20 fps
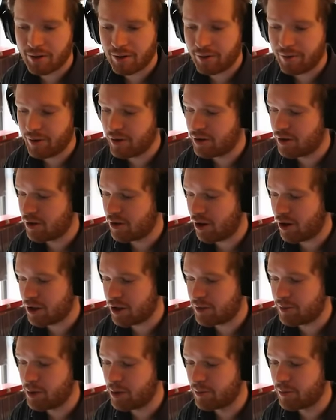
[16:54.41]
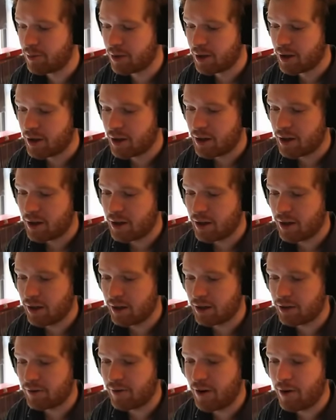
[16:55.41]
And for instance, osmium
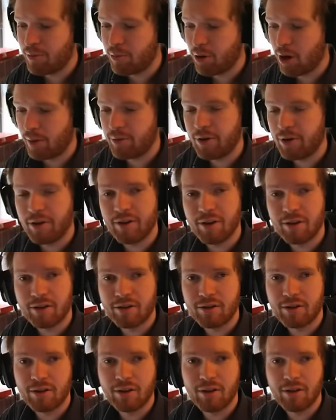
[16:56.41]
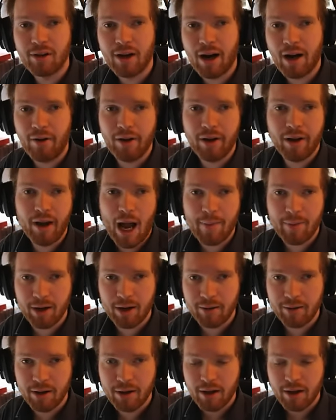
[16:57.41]
is very popular in this area I'm
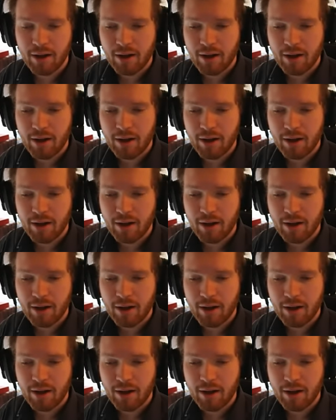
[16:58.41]
in.